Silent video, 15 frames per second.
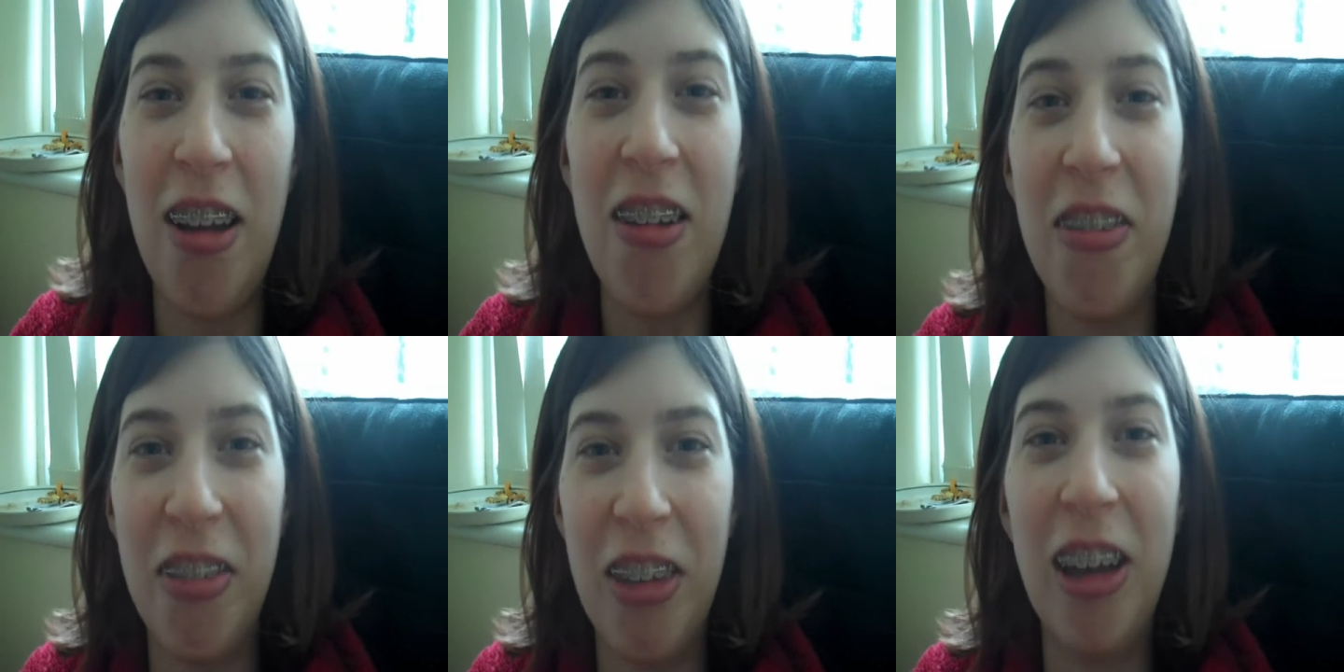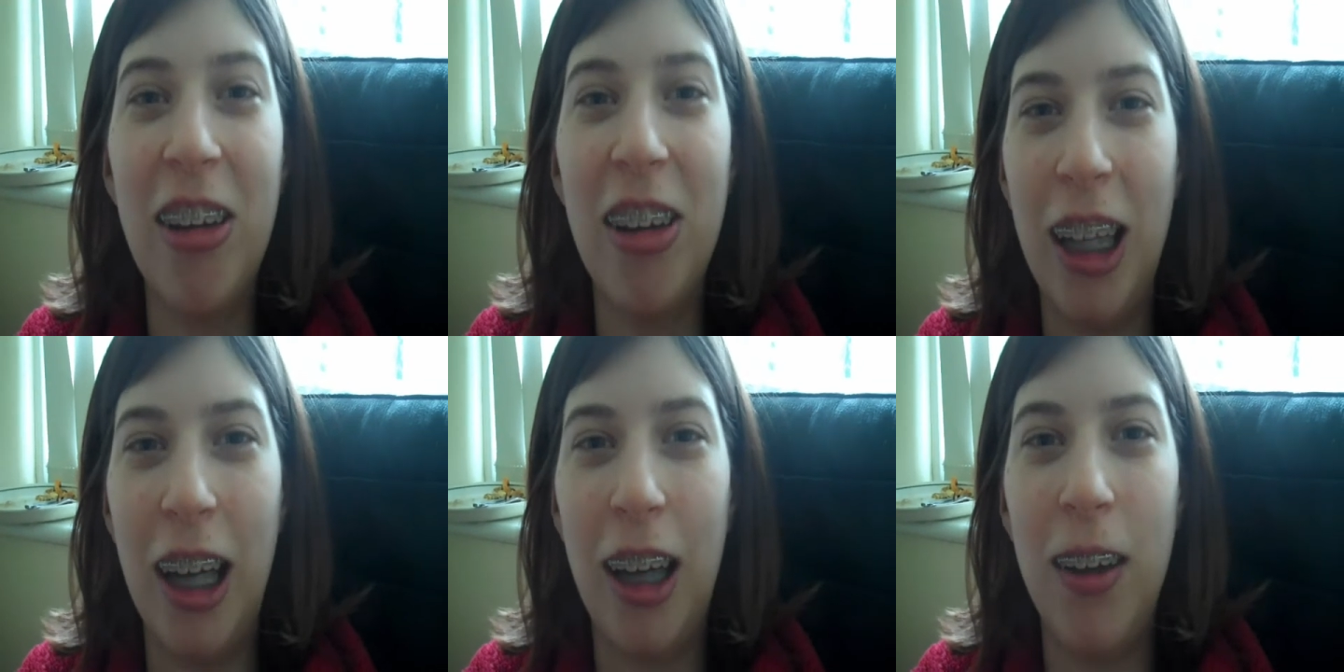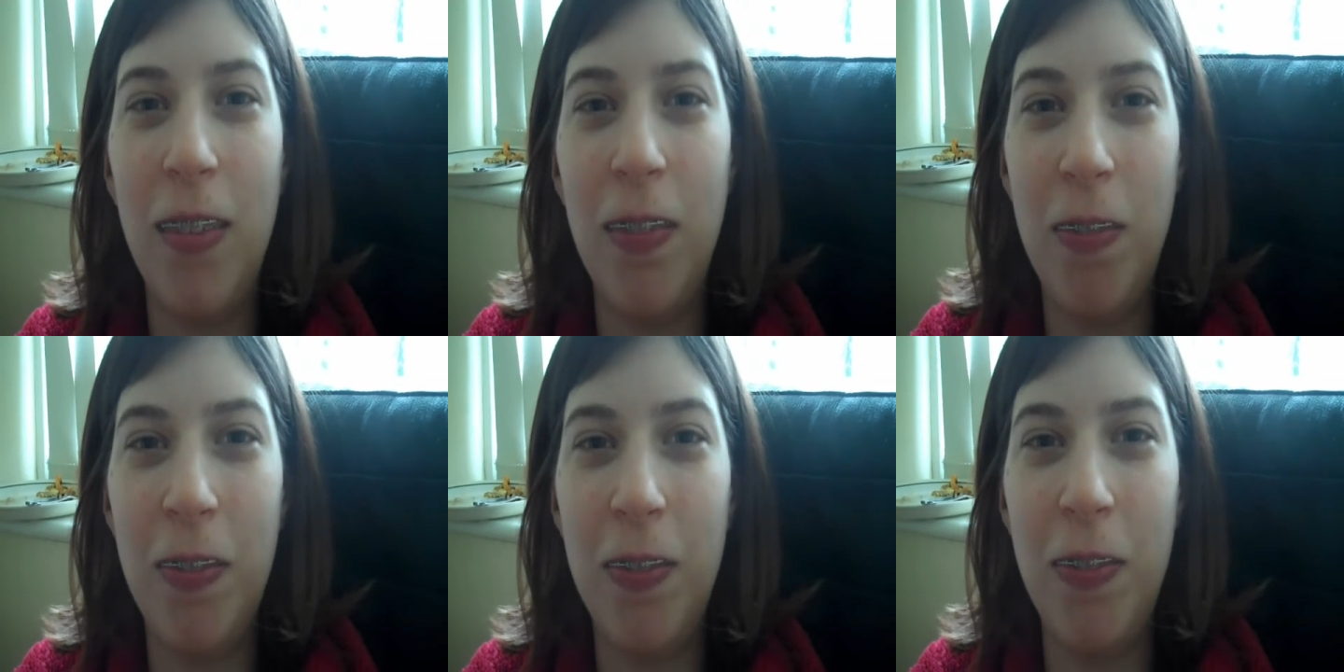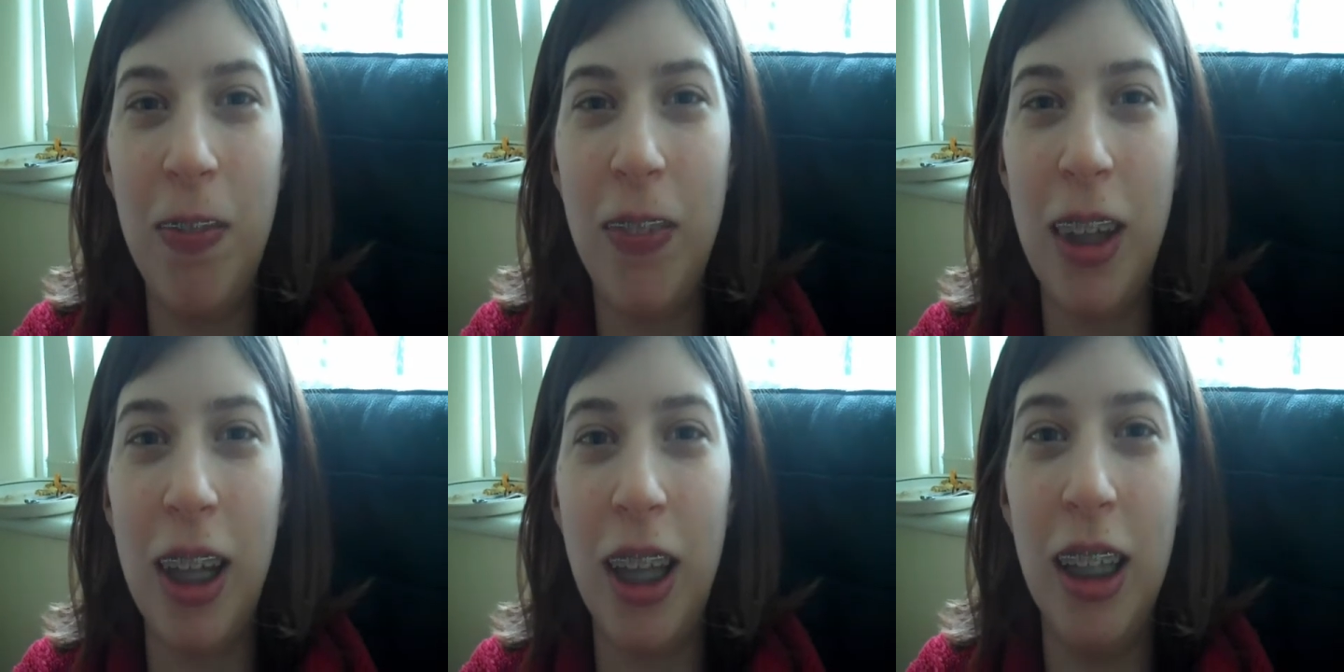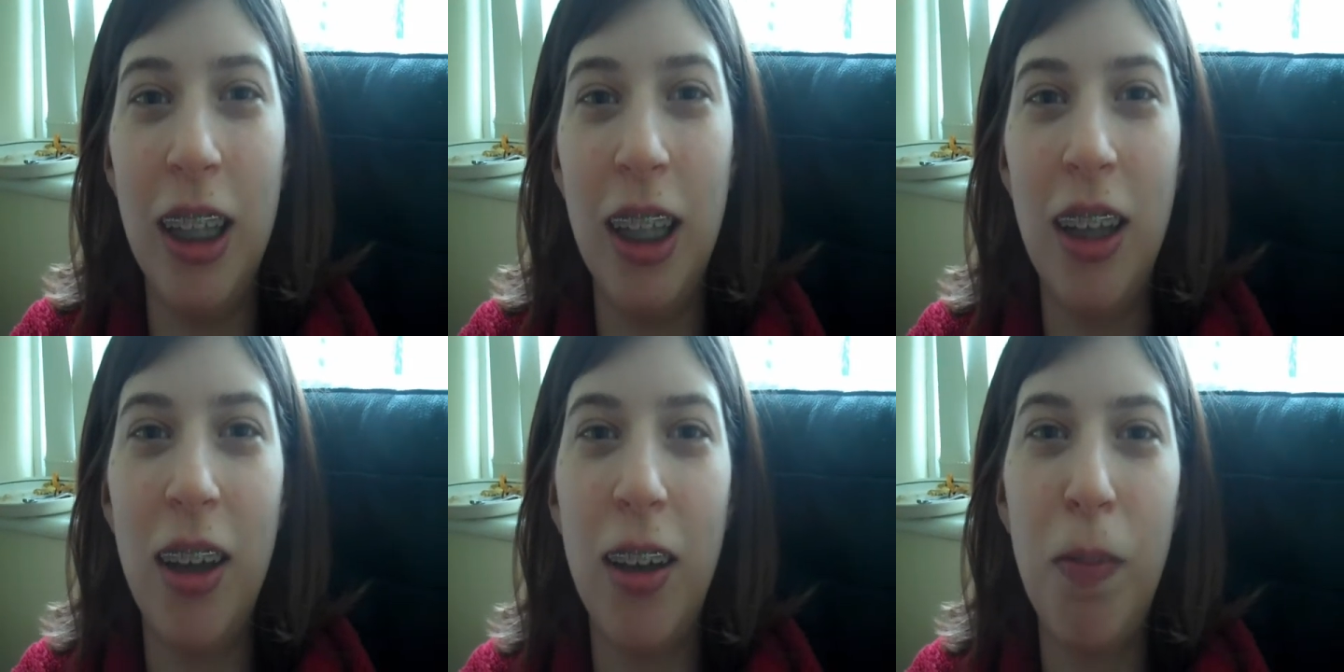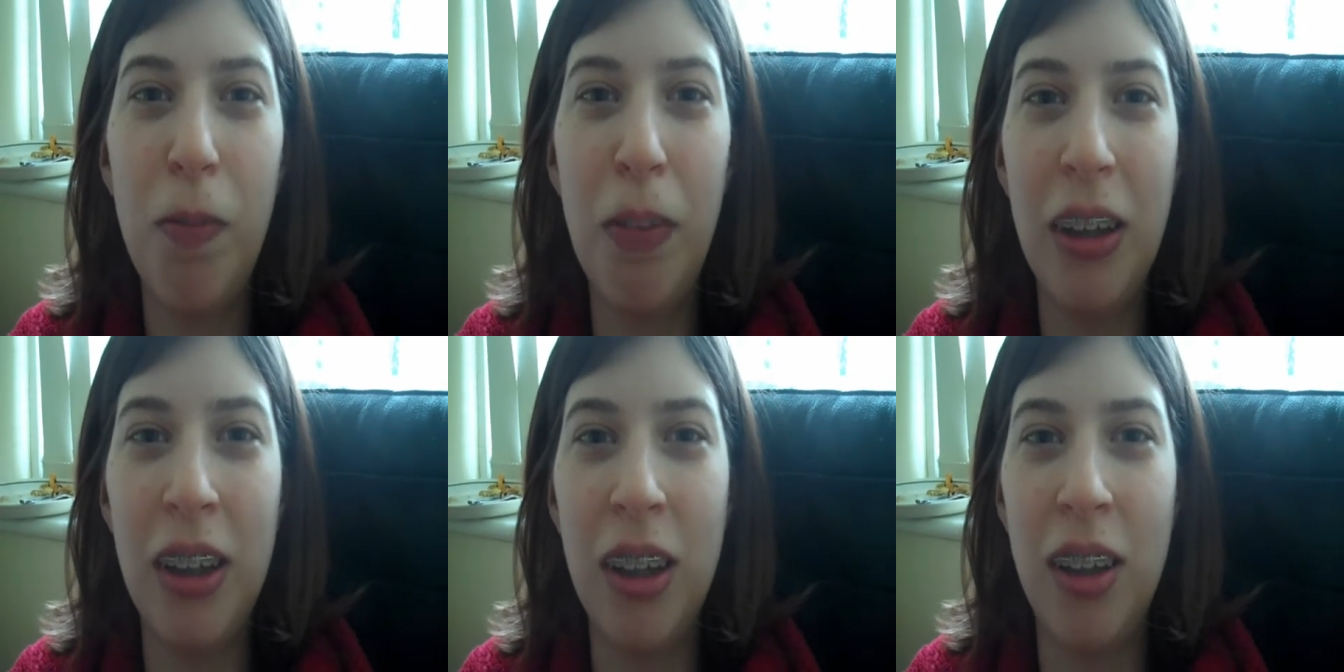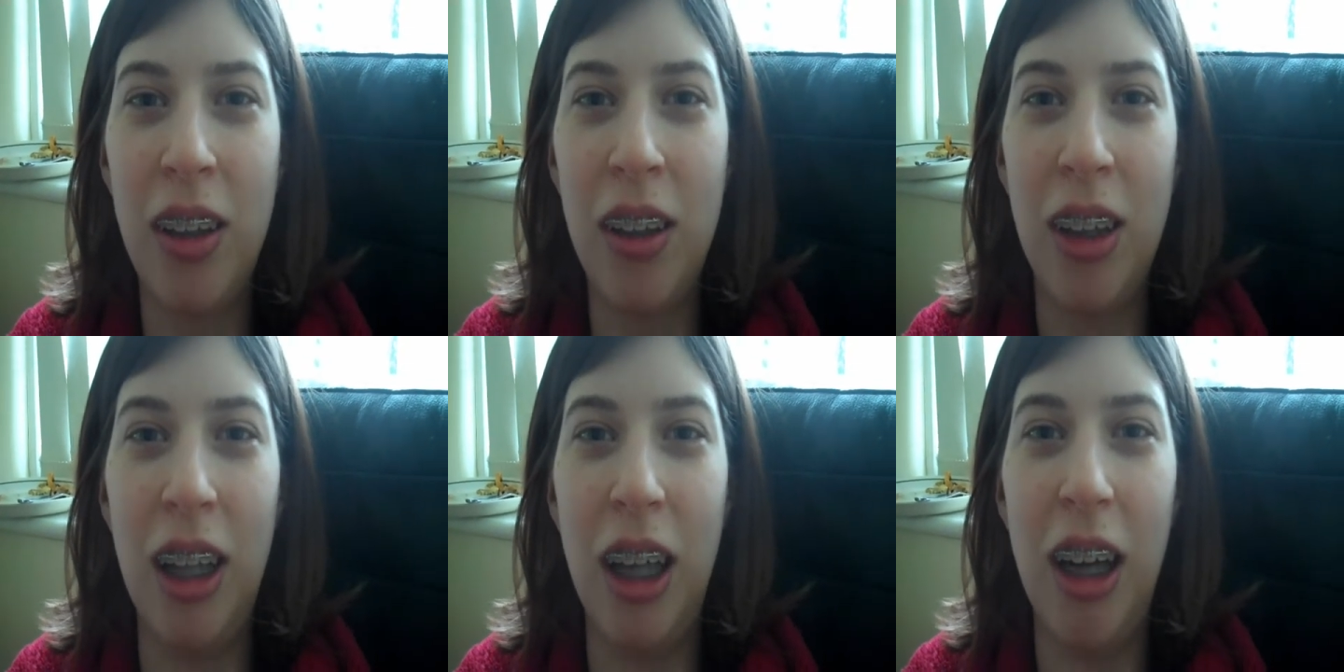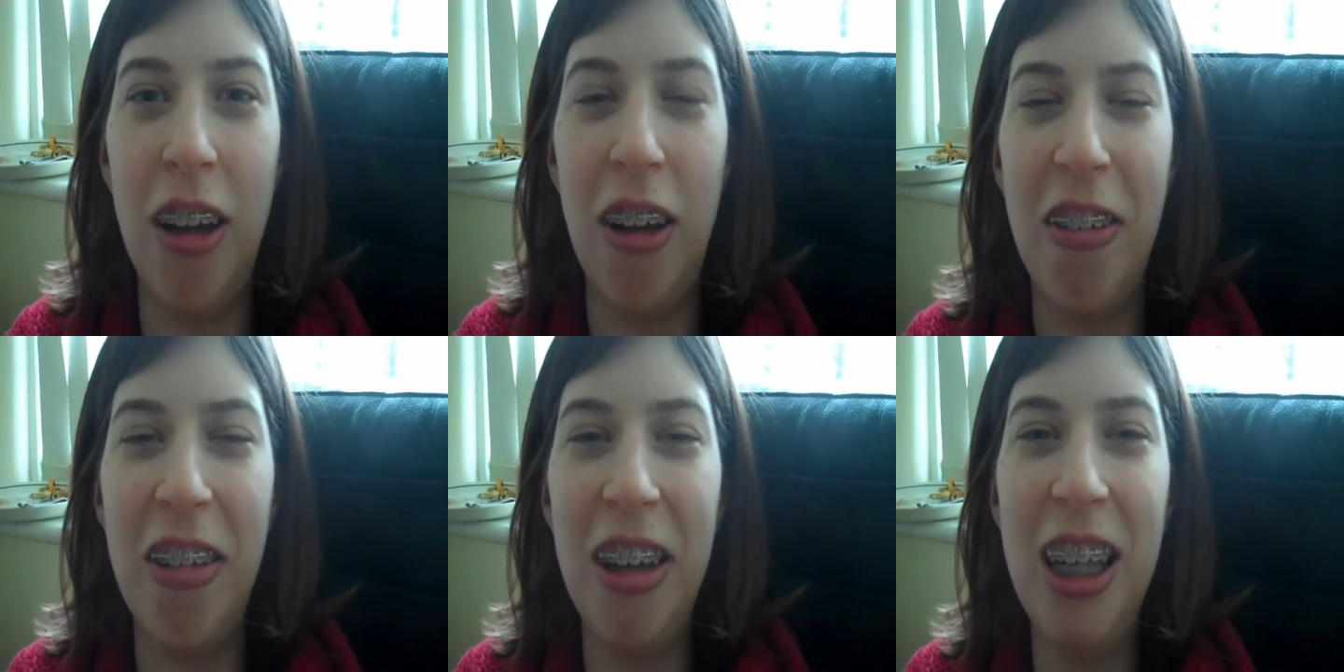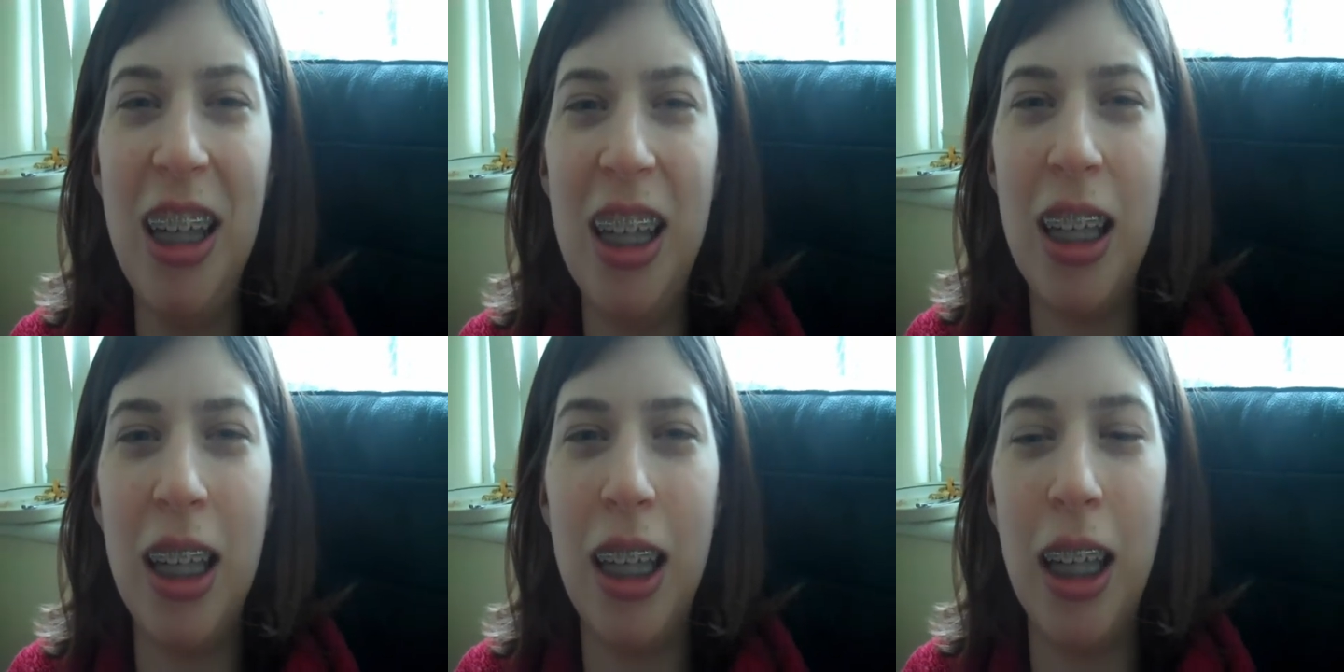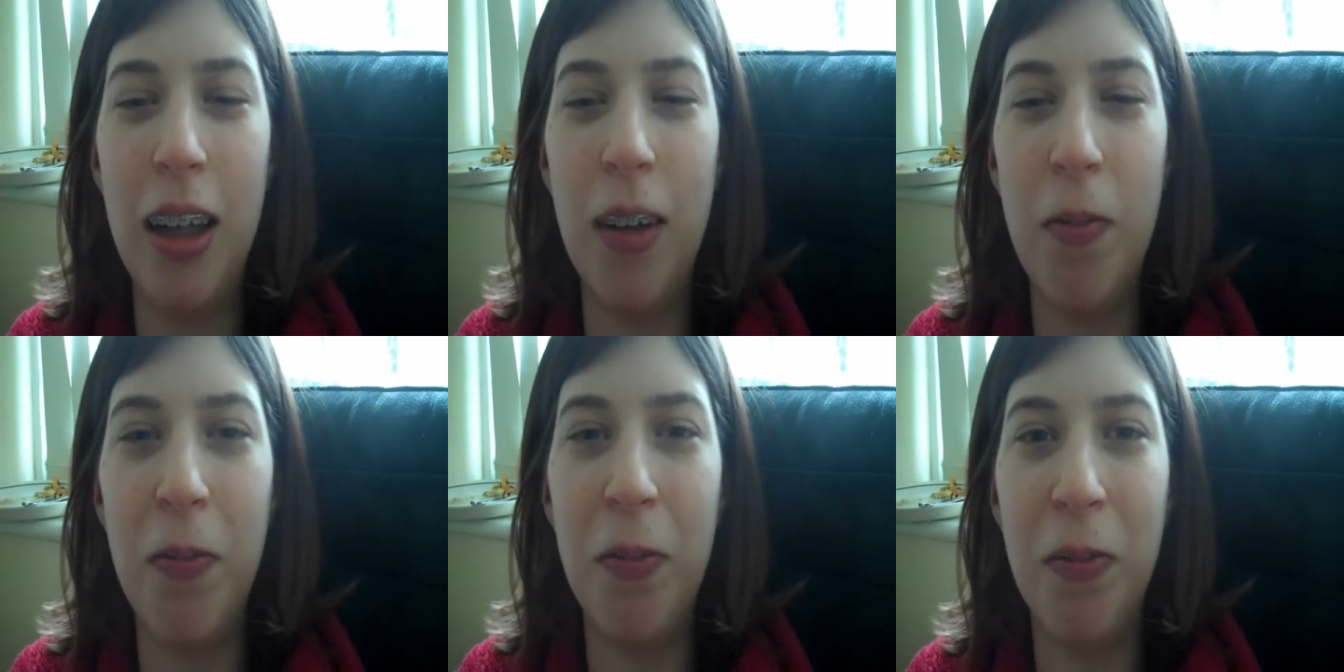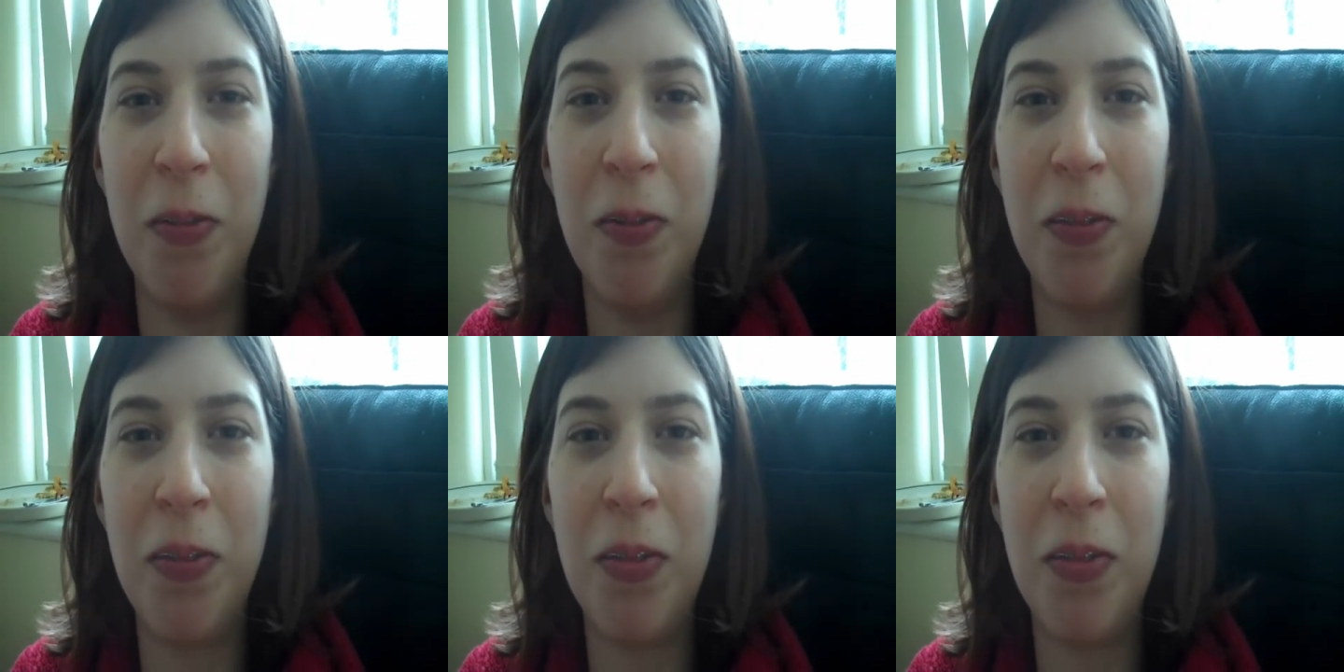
doing real now. Going a little bit scary. Um,